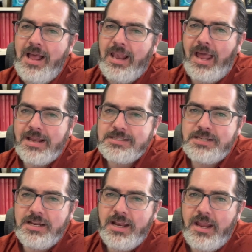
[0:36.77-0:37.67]
Last
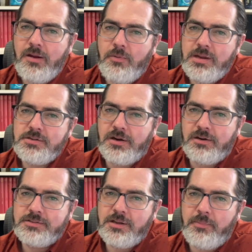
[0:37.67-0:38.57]
Sunday, we
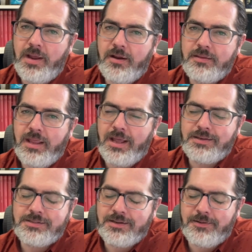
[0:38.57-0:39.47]
talked about
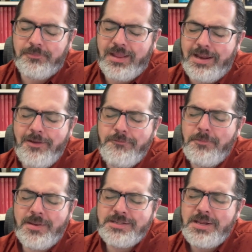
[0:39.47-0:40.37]
that, uh, that
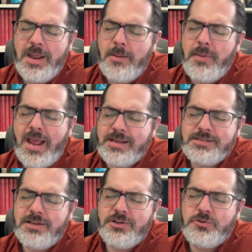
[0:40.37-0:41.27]
infamous
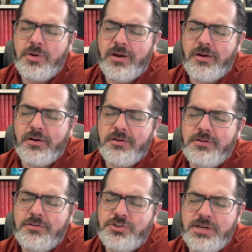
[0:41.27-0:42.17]
passage where
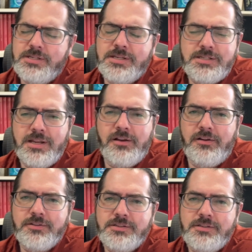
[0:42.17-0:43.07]
Jesus
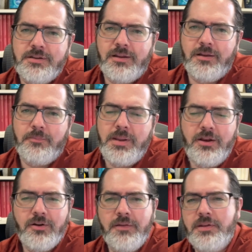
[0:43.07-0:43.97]
tells uh,
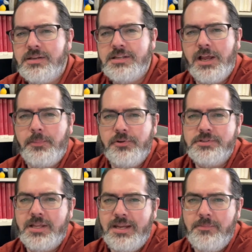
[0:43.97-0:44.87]
Peter and the disciples
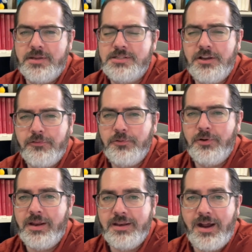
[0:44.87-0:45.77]
that he must suffer
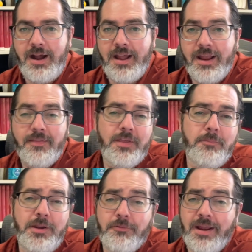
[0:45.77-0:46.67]
and die and then
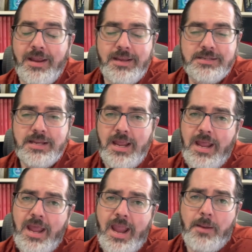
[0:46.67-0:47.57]
be raised.
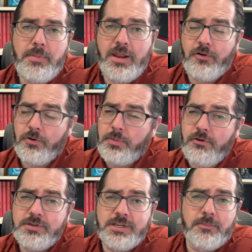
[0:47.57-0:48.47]
And Peter
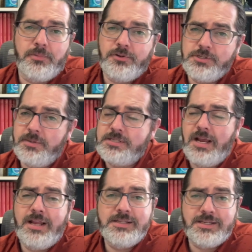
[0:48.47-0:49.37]
rebukes him, pulls him
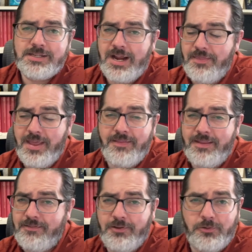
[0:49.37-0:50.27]
aside and says, God, that
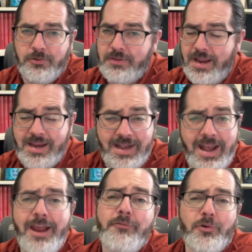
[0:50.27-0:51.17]
Lord, that can
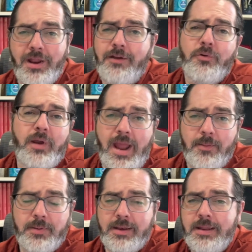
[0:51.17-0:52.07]
never, ever
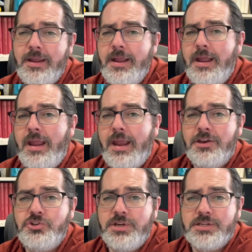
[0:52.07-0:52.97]
happen.
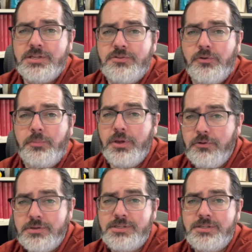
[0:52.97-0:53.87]
And Jesus
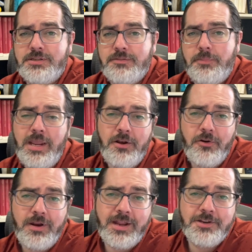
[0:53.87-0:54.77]
rebukes
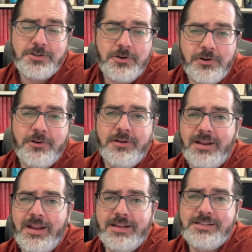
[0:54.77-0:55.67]
Peter in turn
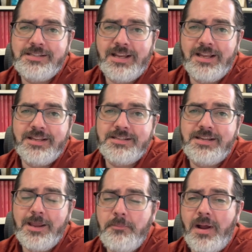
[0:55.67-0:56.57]
and says,
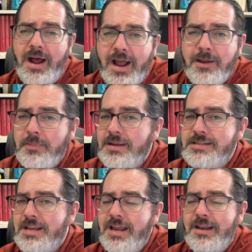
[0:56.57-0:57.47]
get behind me,
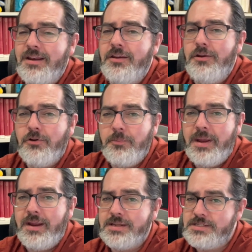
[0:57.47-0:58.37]
Satan. You are
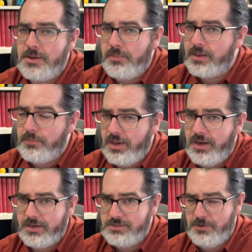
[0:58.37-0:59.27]
being a stumbling
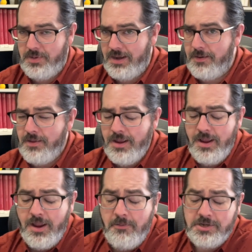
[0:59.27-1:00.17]
block to me.
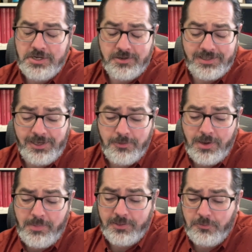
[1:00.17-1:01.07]
We talked a little
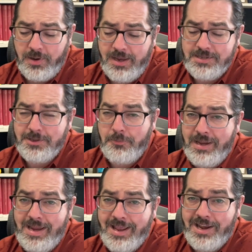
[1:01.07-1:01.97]
bit about the ways that
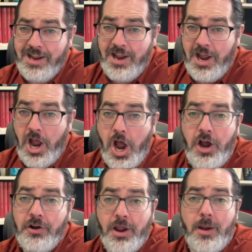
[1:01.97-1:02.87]
we get
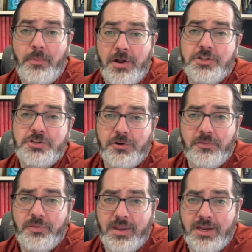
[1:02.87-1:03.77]
hung up on
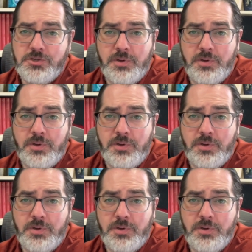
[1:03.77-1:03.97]
certain things.